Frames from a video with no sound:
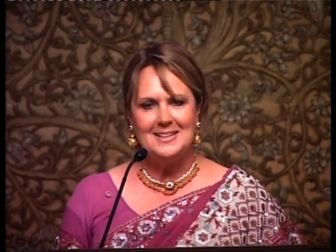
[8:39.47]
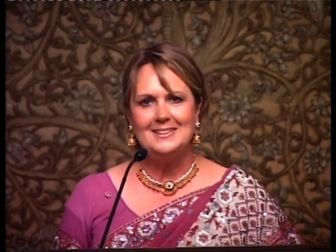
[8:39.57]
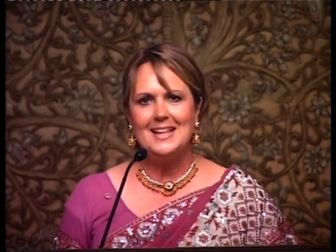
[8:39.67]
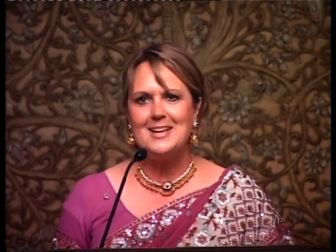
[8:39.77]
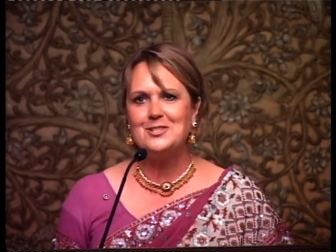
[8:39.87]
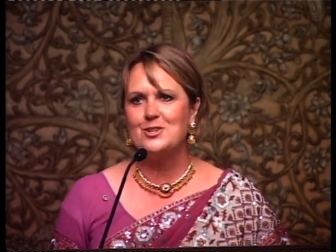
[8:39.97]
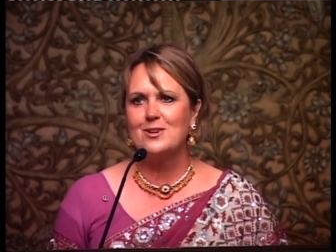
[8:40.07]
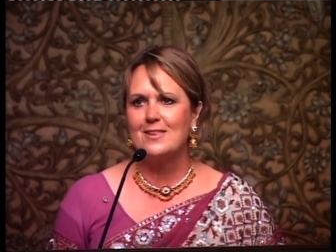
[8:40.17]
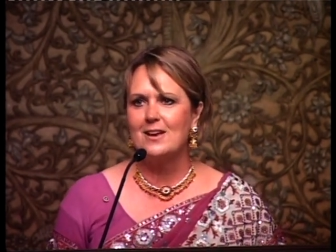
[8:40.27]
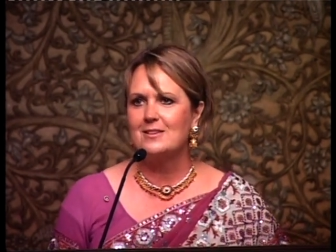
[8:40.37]
Last year,
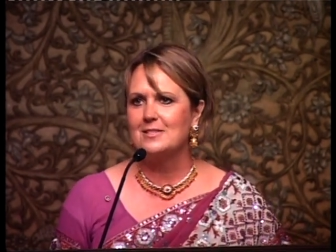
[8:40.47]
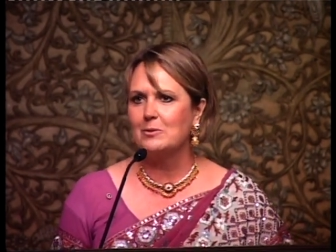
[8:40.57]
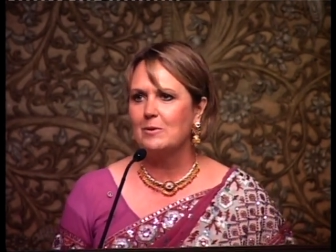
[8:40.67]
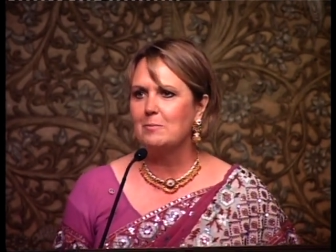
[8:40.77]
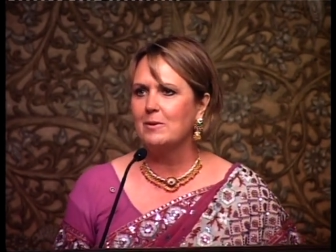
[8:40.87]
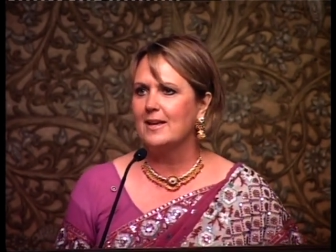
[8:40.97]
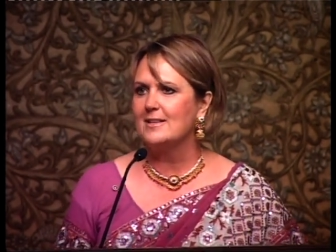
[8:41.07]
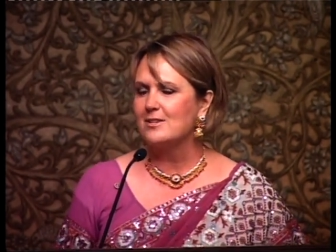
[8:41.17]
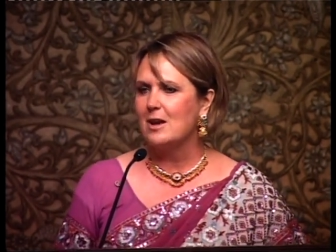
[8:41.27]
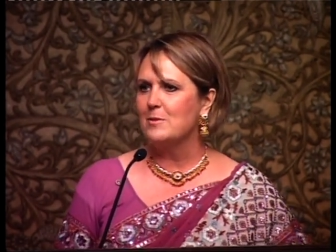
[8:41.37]
the auxiliary
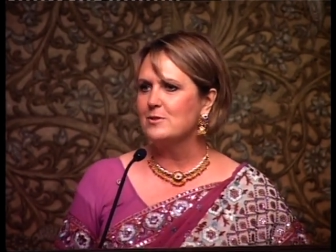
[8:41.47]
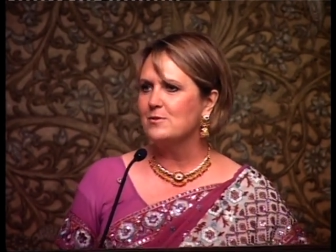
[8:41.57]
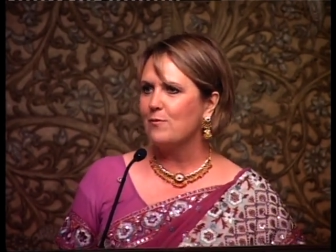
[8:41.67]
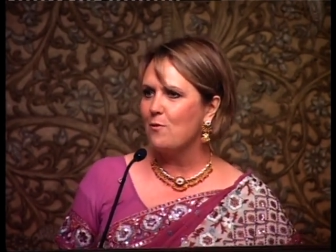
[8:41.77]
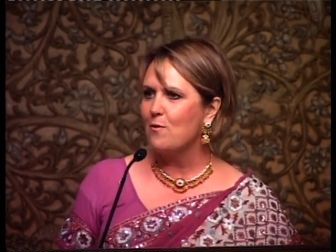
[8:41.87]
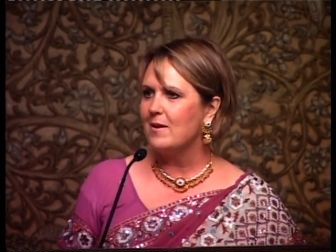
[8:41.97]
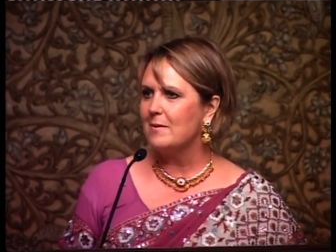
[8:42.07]
placed almost 4